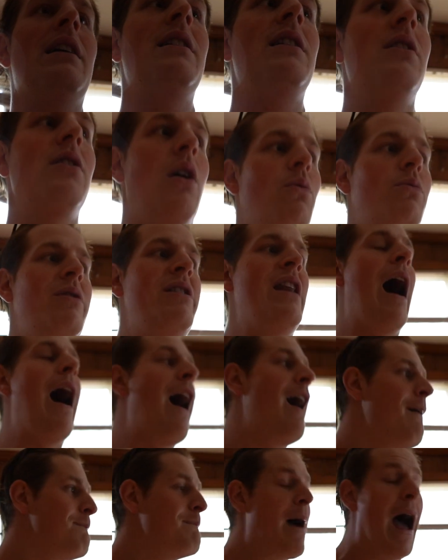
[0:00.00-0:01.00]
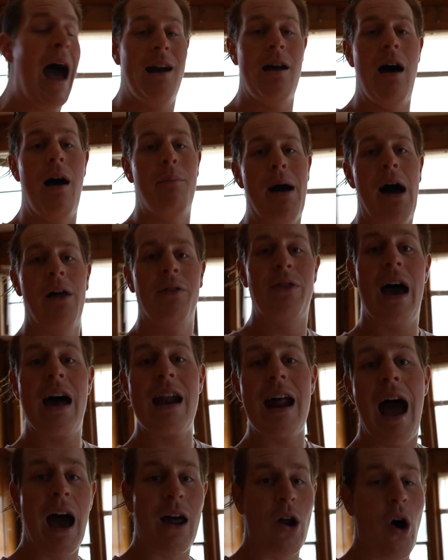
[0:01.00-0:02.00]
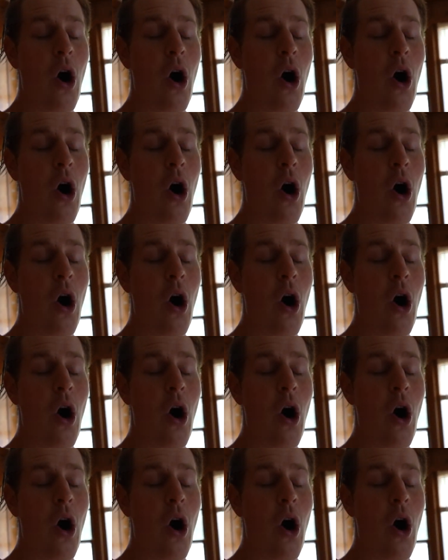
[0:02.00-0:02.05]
you know, not mad about that at